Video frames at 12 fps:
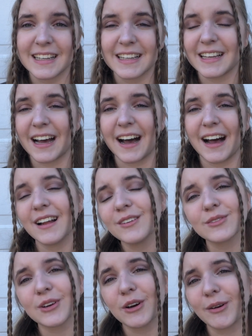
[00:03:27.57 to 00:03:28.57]
Yeah, I
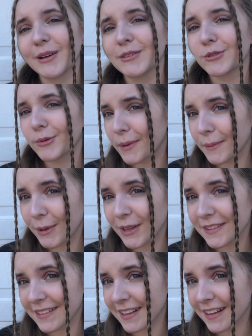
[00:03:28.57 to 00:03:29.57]
don't know. I don't know what my
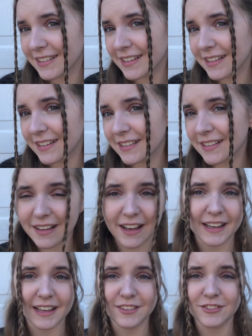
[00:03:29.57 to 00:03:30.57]
best success is.
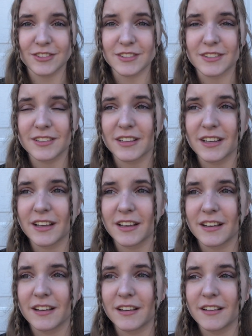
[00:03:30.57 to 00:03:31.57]
I guess just
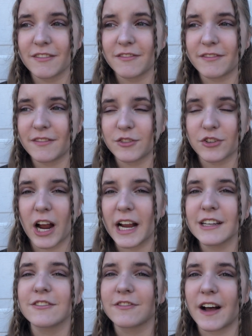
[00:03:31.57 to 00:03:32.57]

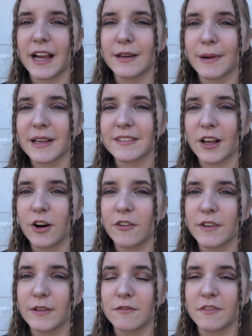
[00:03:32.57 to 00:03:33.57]
trying to find
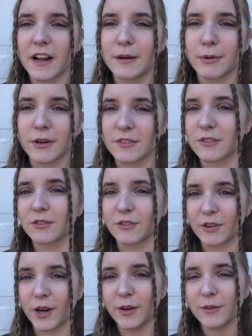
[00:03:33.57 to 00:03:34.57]
myself and find personal
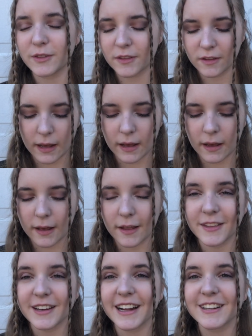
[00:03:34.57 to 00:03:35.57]
growth.
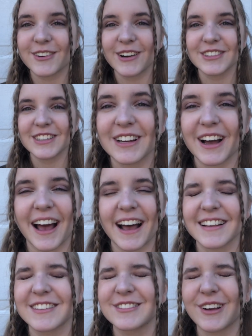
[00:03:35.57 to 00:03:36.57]
The next question got
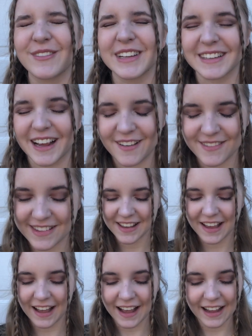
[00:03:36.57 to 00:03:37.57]
asked so many times.
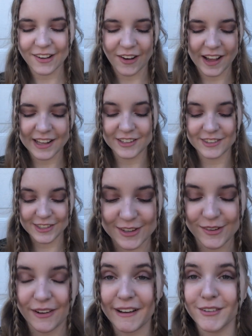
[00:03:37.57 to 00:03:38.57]
Do
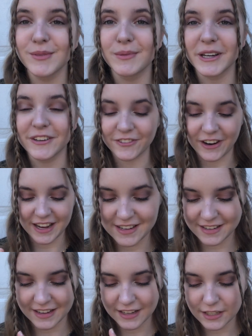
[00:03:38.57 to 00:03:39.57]
you have a
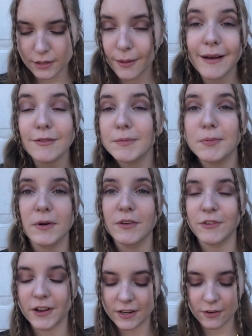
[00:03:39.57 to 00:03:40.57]
boyfriend? Do you have a
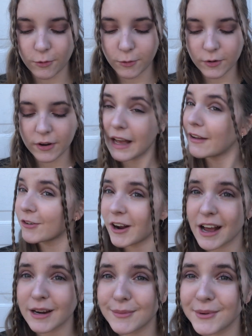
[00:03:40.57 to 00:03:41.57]
boyfriend or ever
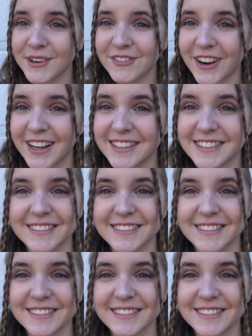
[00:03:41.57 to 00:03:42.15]
had a boyfriend?